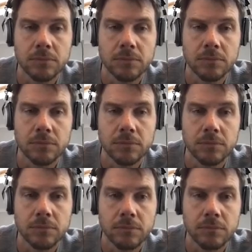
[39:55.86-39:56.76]

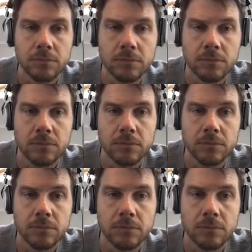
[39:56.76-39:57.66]

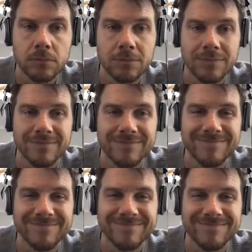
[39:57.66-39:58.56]

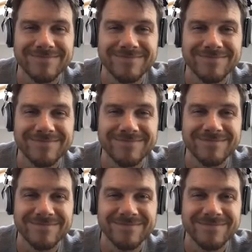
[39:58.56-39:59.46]

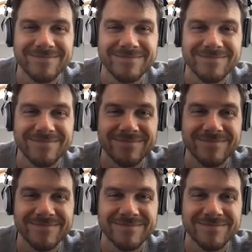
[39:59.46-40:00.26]
(not speaking)